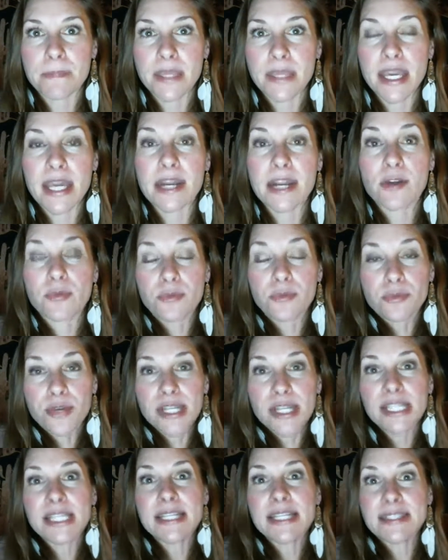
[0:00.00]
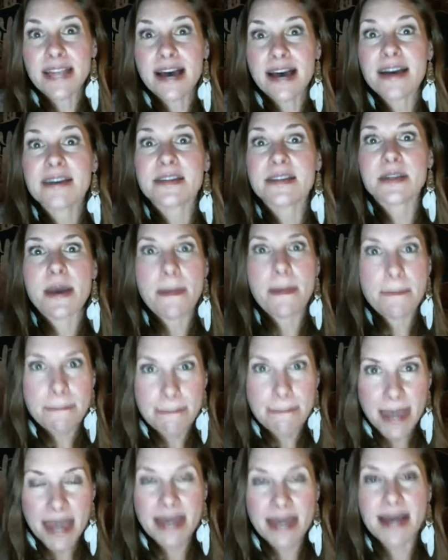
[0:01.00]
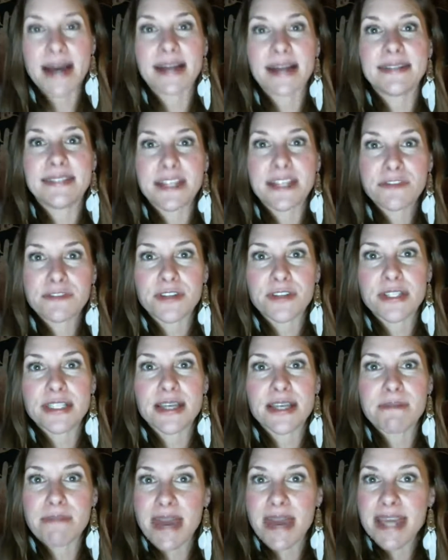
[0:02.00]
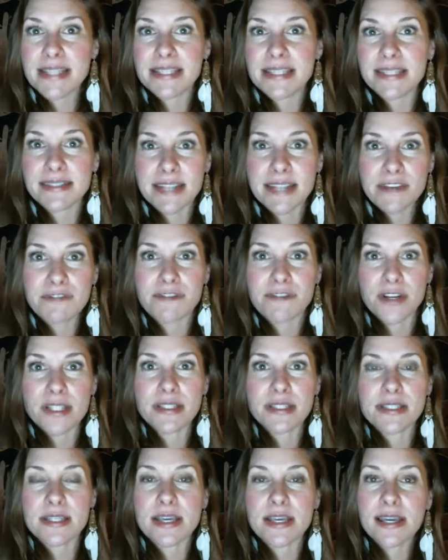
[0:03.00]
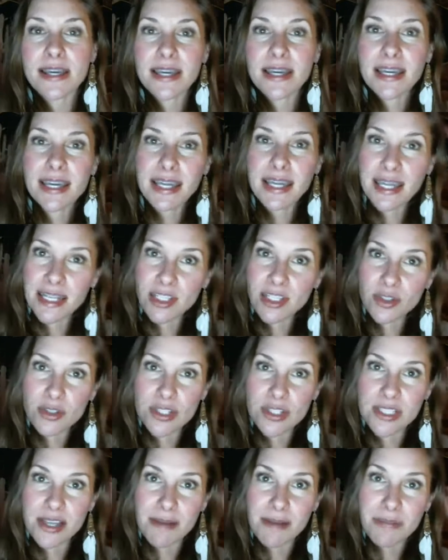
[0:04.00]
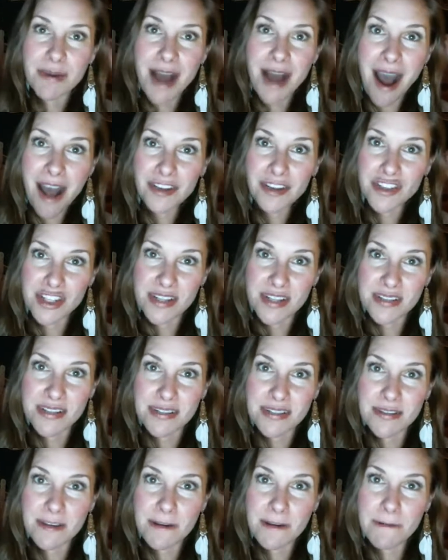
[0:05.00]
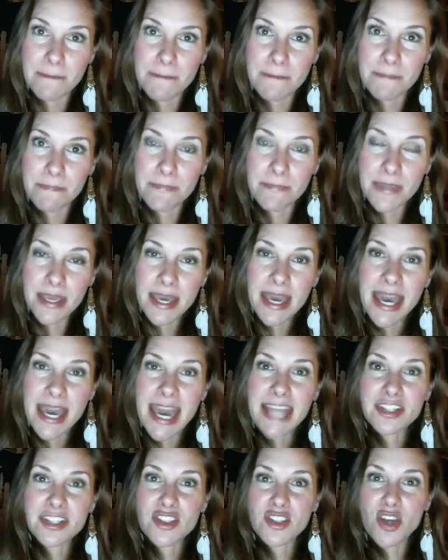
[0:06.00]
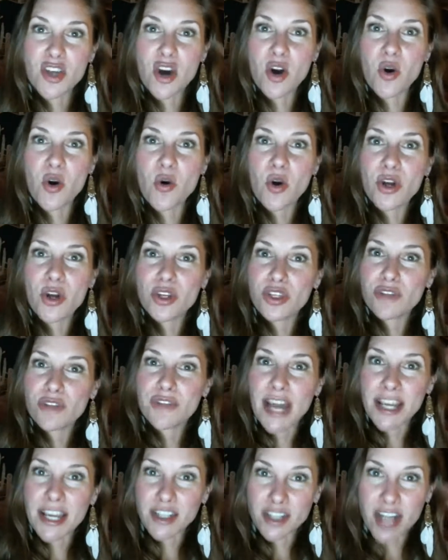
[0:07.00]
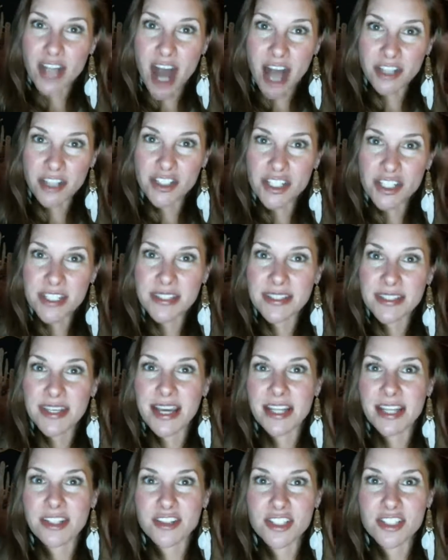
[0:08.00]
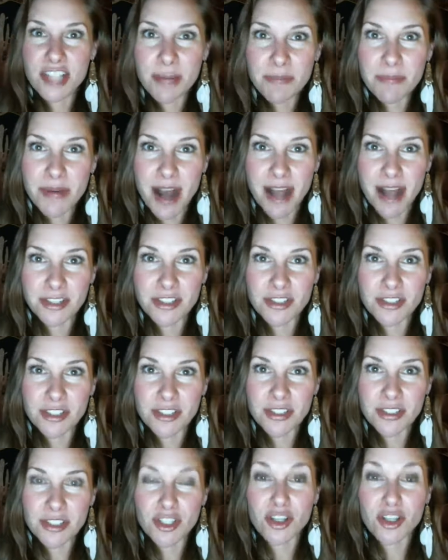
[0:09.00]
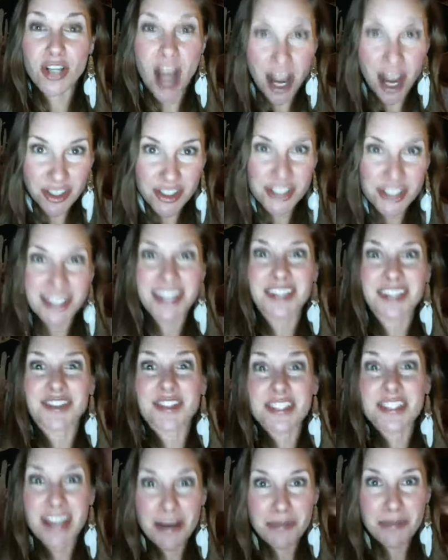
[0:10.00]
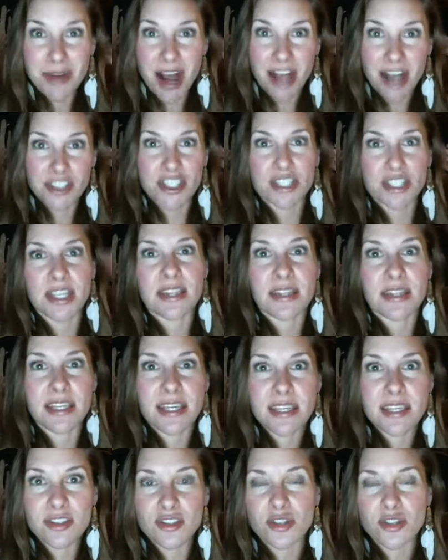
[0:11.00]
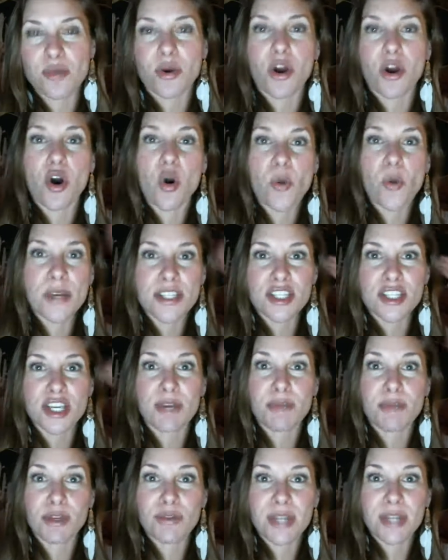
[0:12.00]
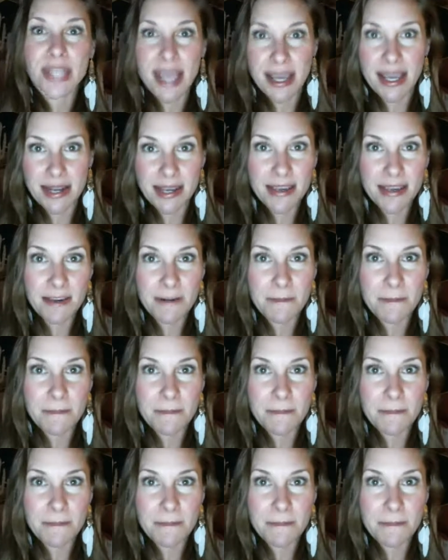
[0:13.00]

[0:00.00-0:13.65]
And it really does make a difference. It makes a difference in your subconscious. And so you've got your conscious and your subconscious, your conscious and your subconscious, and these two are always communicating.